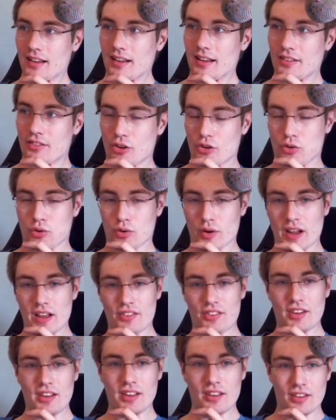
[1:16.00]
it's
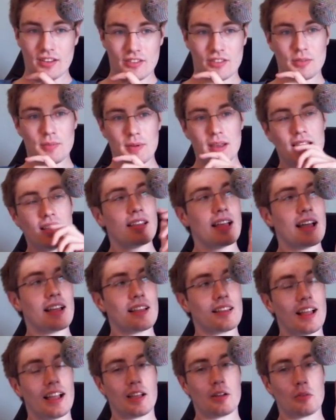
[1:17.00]
crazy to me
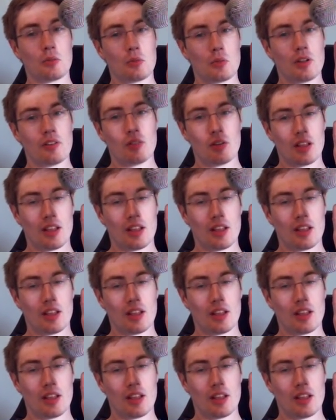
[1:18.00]
that like we